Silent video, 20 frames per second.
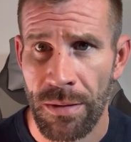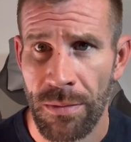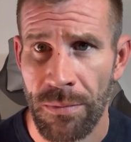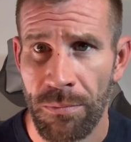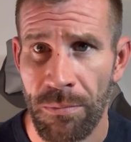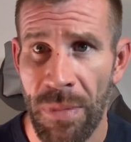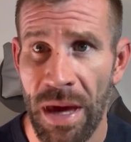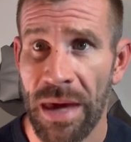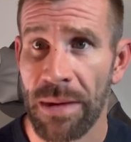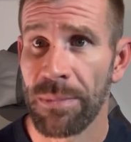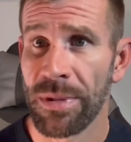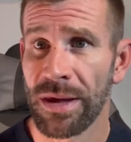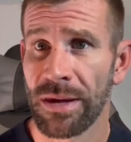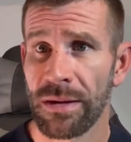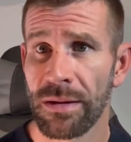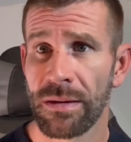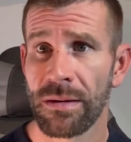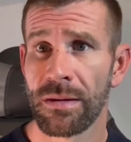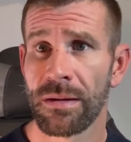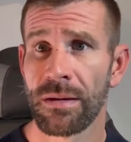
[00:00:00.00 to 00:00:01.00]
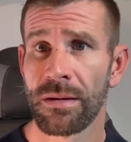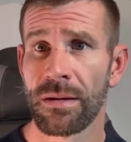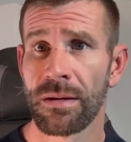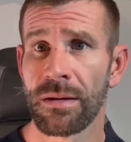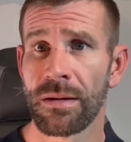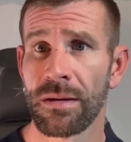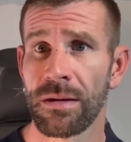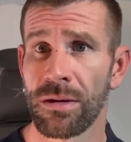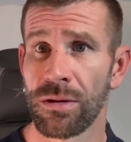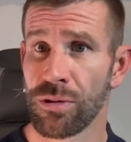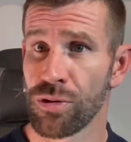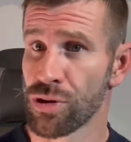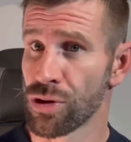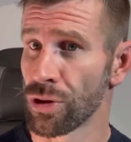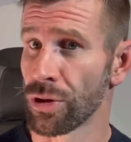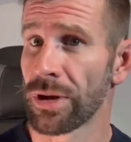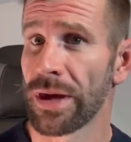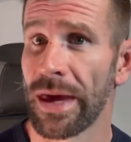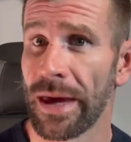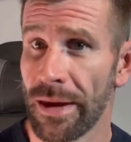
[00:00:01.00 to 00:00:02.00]
Maybe you
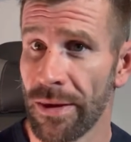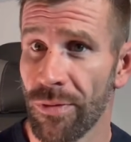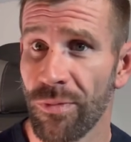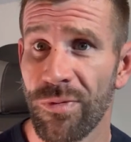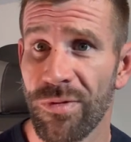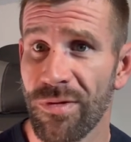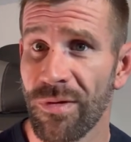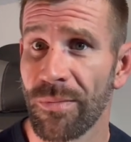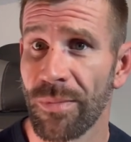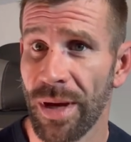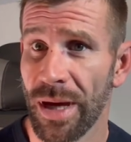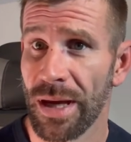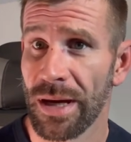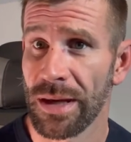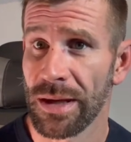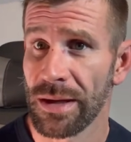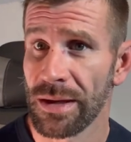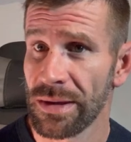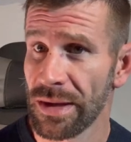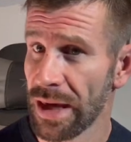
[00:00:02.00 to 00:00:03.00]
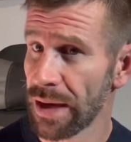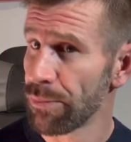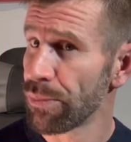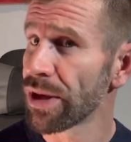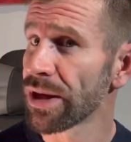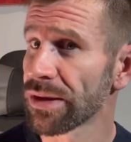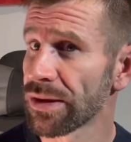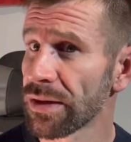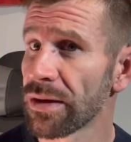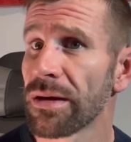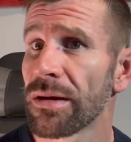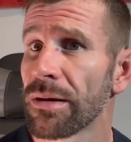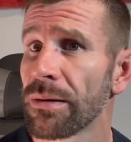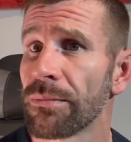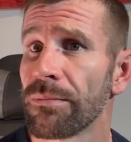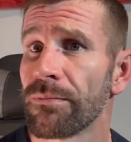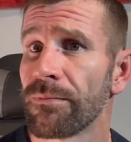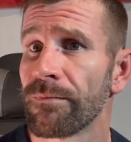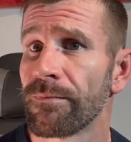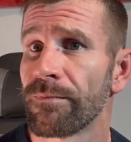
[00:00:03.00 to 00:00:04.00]
shook hands with somebody and they picked it up.
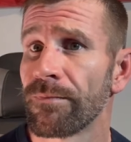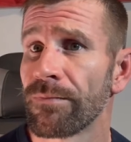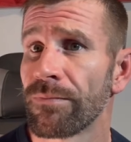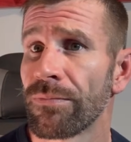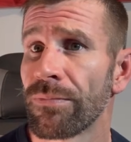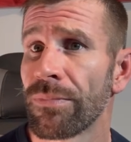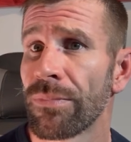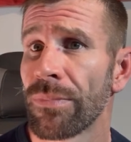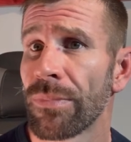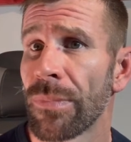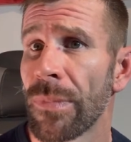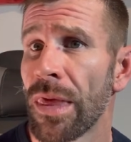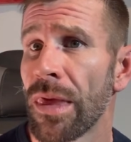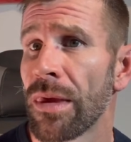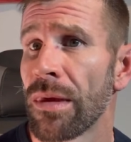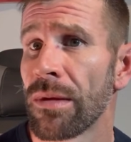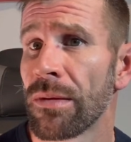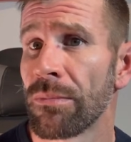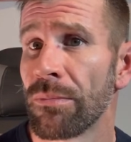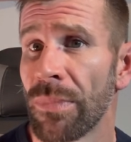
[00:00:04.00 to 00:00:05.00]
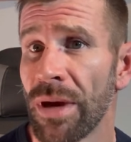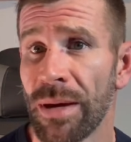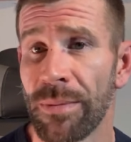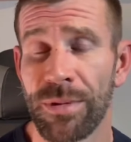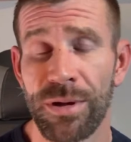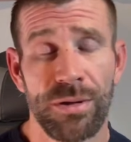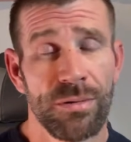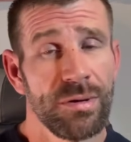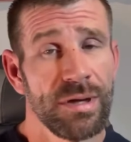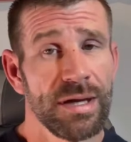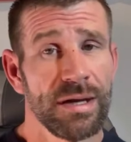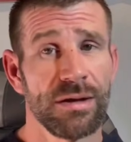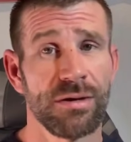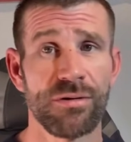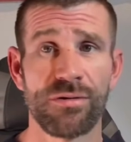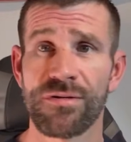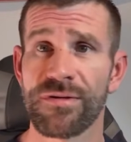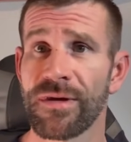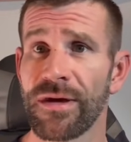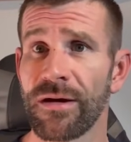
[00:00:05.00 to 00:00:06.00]
Maybe you did it
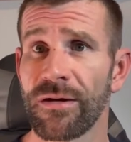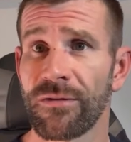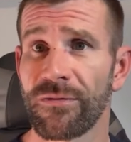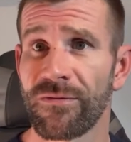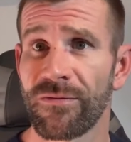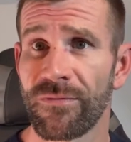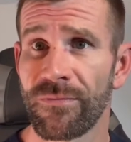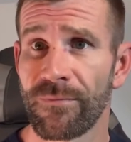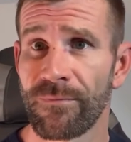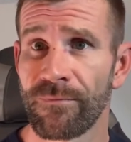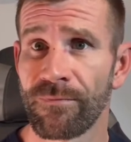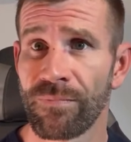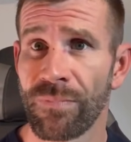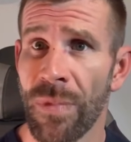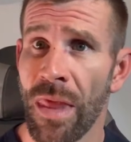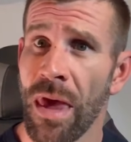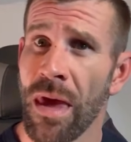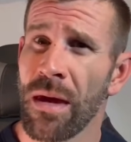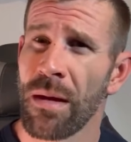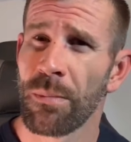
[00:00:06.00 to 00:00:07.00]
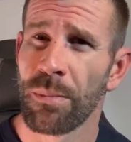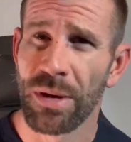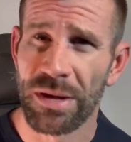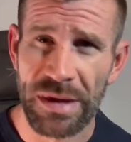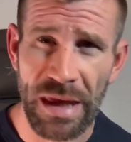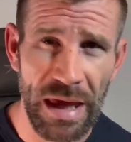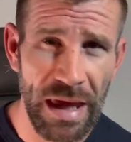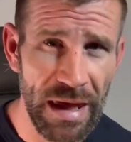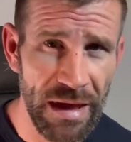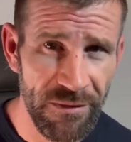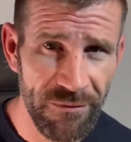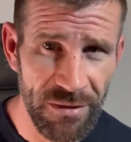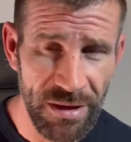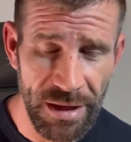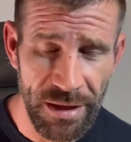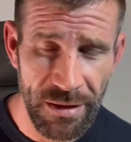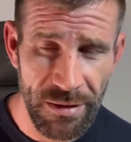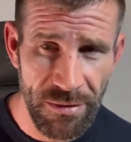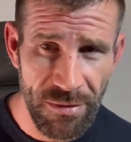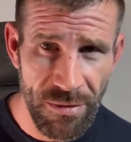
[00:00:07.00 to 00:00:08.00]
yourself. But that
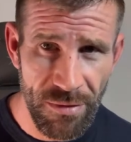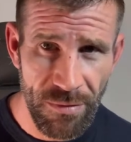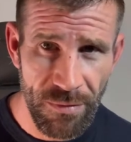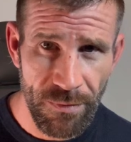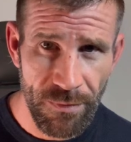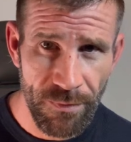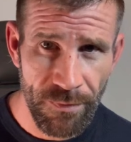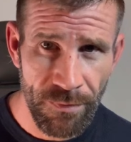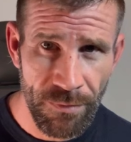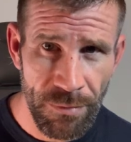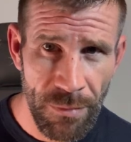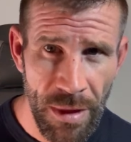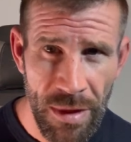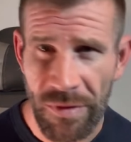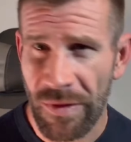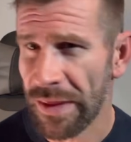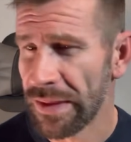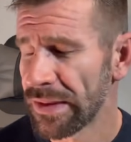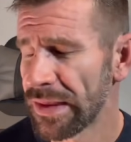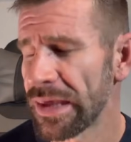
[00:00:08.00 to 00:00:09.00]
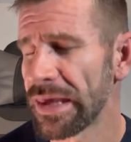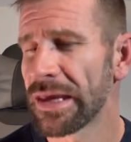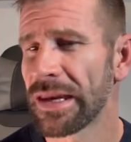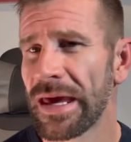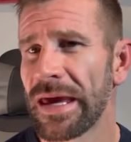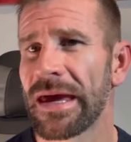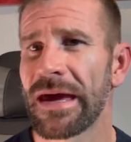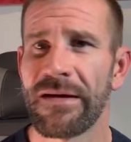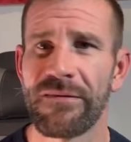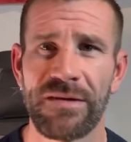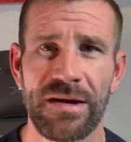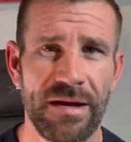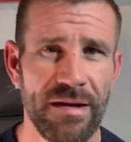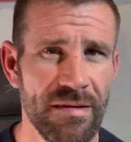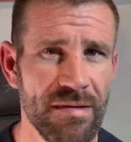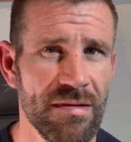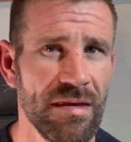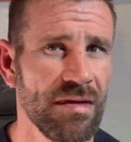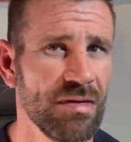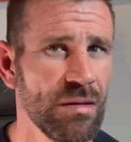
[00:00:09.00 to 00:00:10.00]
evidence, that DNA
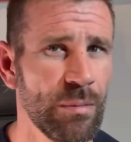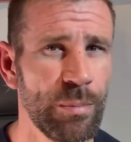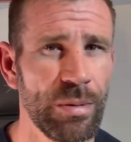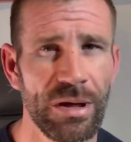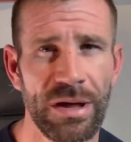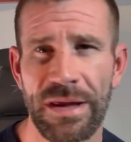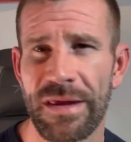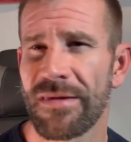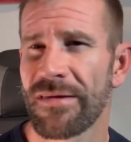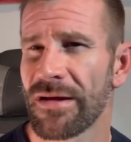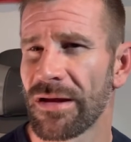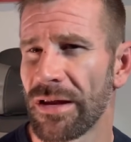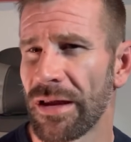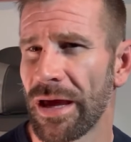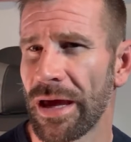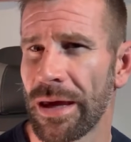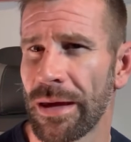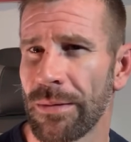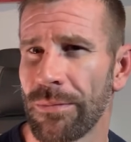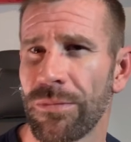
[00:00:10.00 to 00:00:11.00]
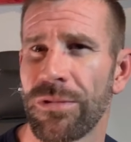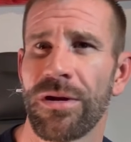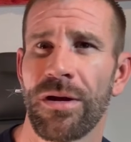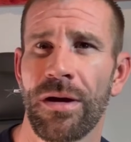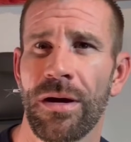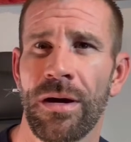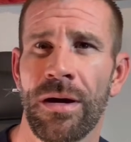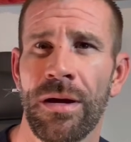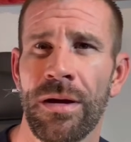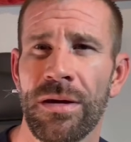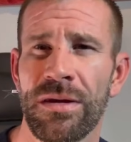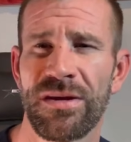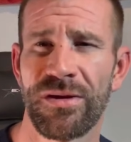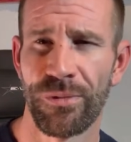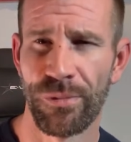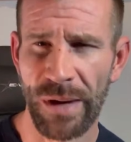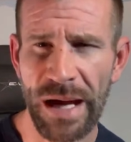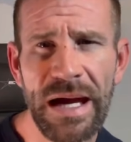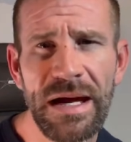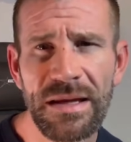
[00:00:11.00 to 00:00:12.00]
evidence that the police claim to
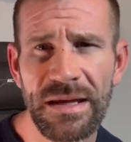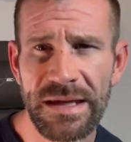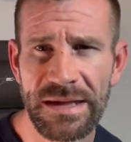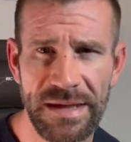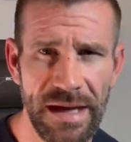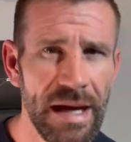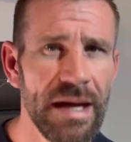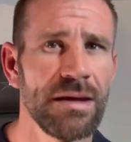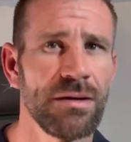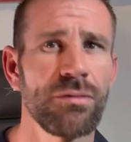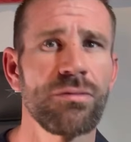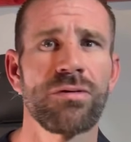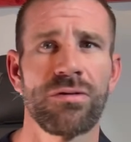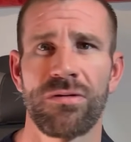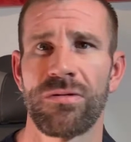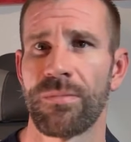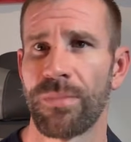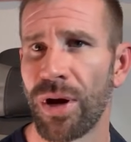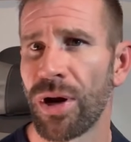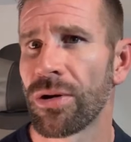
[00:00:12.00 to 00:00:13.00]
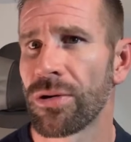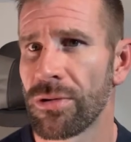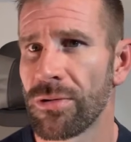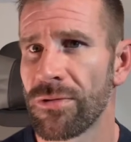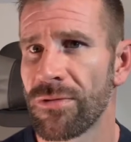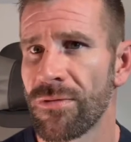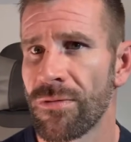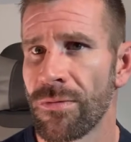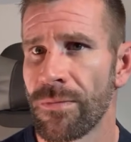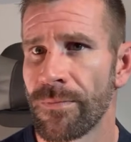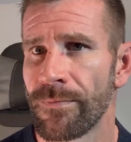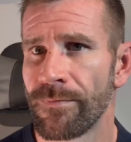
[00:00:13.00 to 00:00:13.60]
directly tie you to the murders,